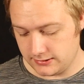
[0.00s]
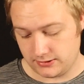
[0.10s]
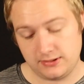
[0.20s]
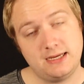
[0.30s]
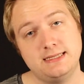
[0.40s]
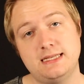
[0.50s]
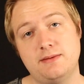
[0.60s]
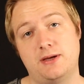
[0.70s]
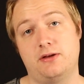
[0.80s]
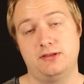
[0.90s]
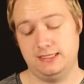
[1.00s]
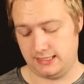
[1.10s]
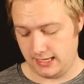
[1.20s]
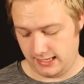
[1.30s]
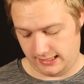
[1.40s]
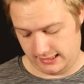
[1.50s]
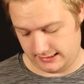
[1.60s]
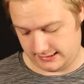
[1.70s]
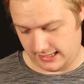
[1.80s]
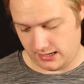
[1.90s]
So the nice thing about all this
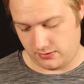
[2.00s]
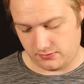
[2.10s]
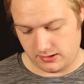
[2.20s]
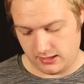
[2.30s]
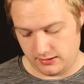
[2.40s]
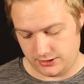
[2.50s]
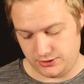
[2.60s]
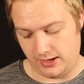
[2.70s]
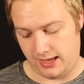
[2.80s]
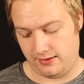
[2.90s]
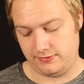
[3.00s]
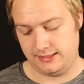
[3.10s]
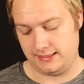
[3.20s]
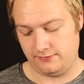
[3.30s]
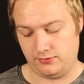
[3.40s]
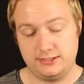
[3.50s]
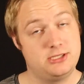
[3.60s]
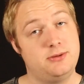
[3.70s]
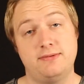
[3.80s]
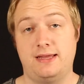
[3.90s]
is now that you have these
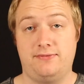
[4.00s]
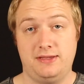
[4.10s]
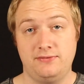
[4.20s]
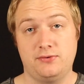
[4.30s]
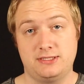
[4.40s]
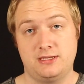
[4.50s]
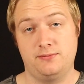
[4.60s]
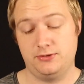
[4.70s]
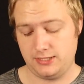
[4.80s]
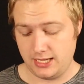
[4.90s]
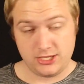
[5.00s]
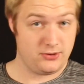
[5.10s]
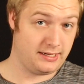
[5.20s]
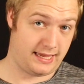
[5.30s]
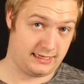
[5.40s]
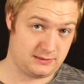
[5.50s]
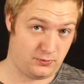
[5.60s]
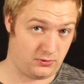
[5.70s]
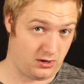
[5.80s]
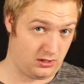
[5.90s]
invoices, you even have invoice numbers, you can
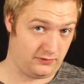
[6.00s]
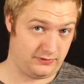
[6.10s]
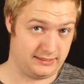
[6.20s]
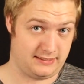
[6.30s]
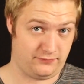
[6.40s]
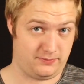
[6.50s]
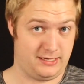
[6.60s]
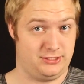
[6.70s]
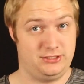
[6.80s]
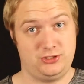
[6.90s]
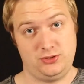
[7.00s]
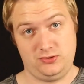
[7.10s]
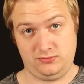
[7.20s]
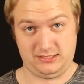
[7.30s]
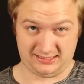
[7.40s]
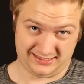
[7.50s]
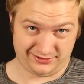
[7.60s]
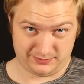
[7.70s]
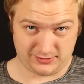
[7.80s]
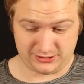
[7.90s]
export all of this information to an
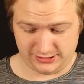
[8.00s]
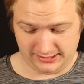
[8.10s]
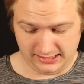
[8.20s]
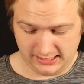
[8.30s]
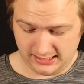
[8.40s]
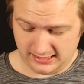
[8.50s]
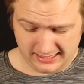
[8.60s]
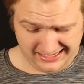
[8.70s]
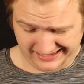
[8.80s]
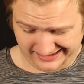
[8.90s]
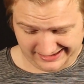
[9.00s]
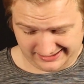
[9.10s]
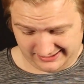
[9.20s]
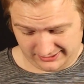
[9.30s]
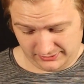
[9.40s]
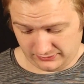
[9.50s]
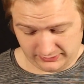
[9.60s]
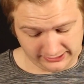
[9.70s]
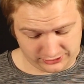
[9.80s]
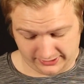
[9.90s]
Excel spreadsheet, and you can
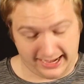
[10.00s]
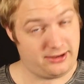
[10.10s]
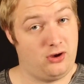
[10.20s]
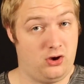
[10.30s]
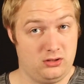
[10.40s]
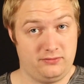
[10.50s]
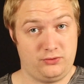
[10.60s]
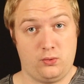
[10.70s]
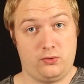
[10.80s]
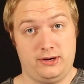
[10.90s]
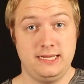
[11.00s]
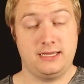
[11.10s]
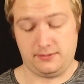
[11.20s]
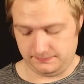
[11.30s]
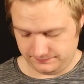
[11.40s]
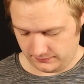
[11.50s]
really track all of your income.